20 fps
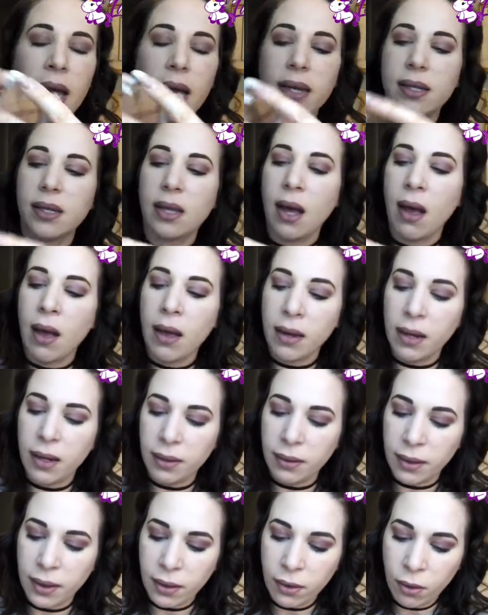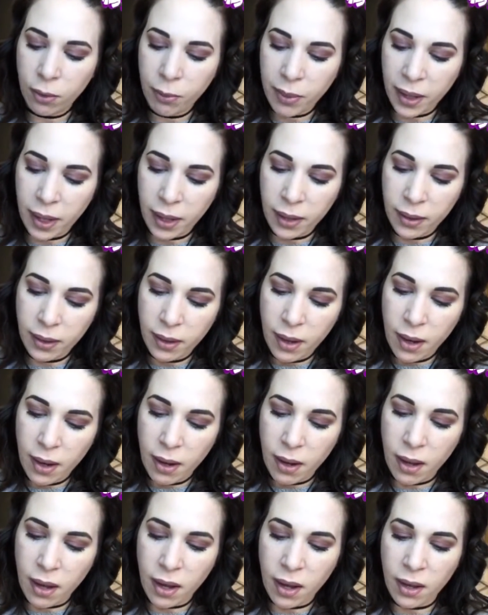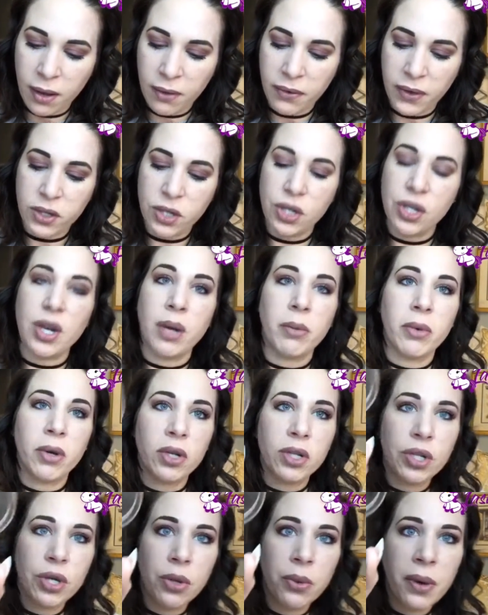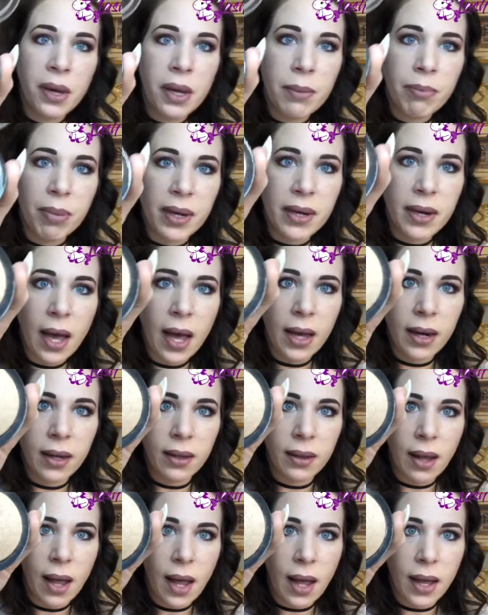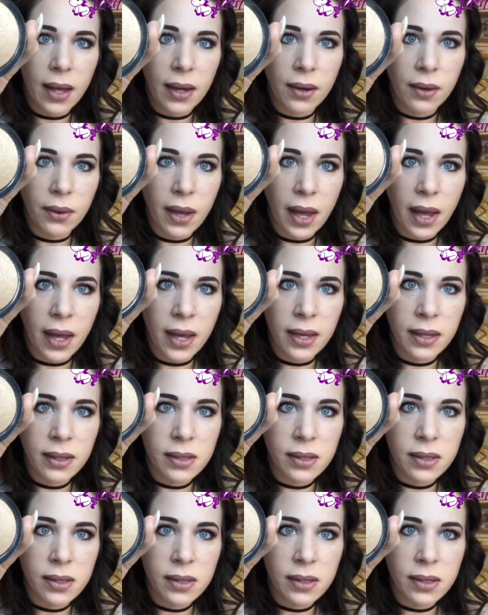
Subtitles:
It's got a little bit of a shimmer to it, but not a lot, okay?